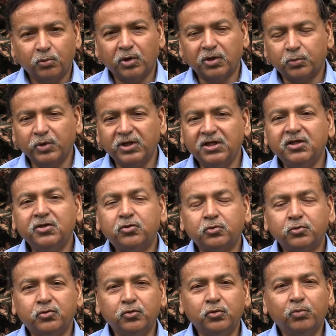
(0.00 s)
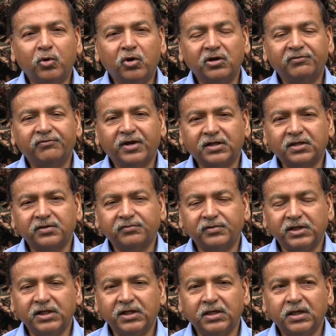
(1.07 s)
what we need to do more
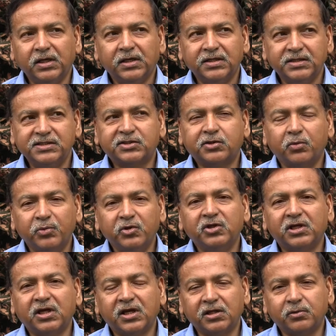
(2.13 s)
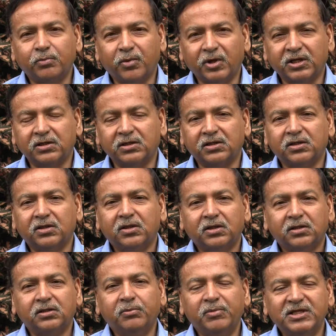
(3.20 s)
effectively is communicate better
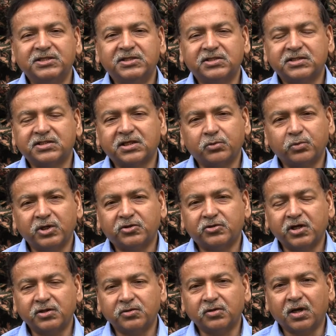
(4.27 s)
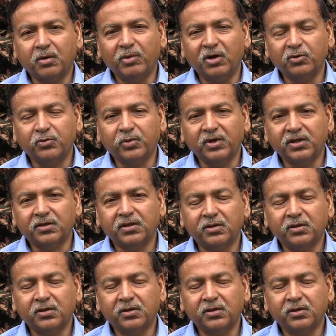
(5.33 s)
the messages that we're trying to come out with.